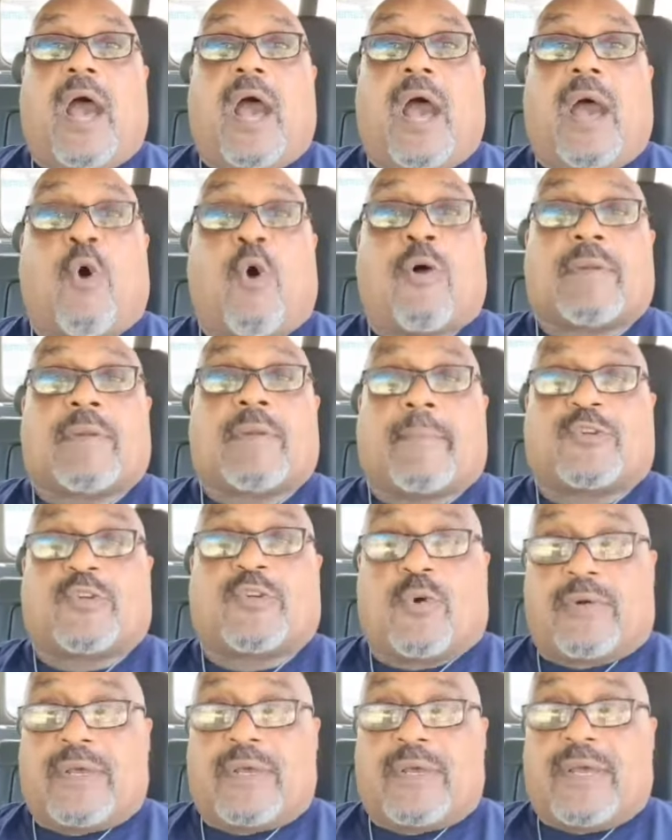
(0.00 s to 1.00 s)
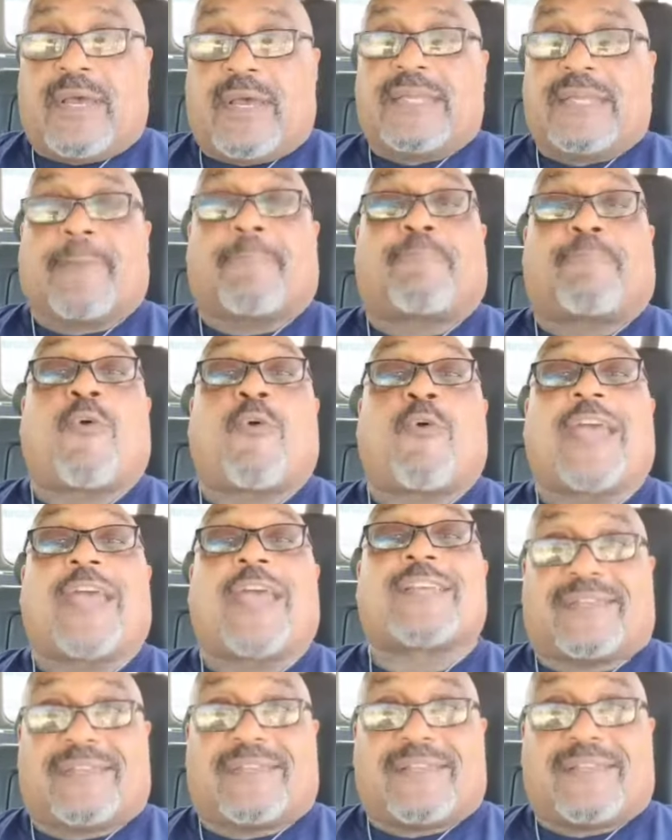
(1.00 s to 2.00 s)
Point number two,
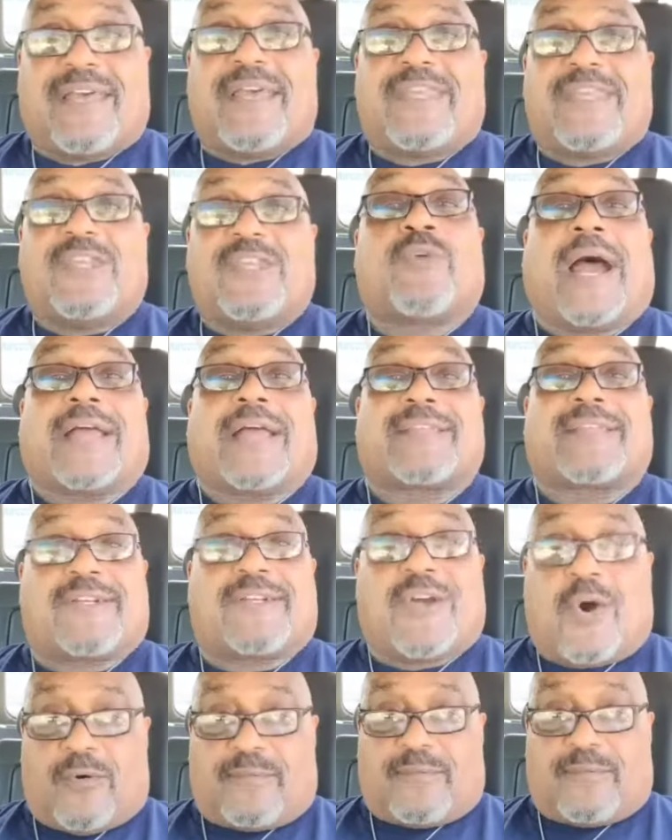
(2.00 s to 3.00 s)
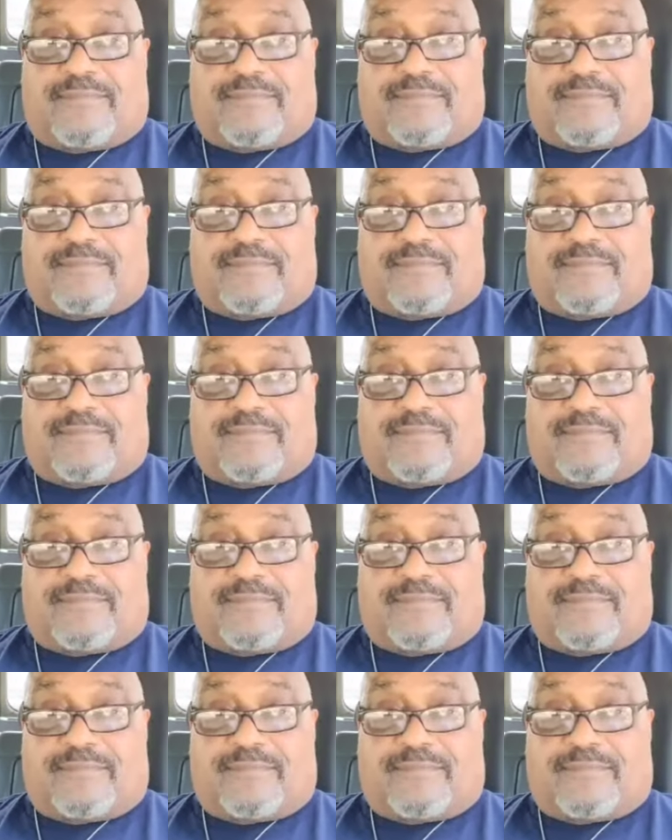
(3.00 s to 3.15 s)
depression, you got to go.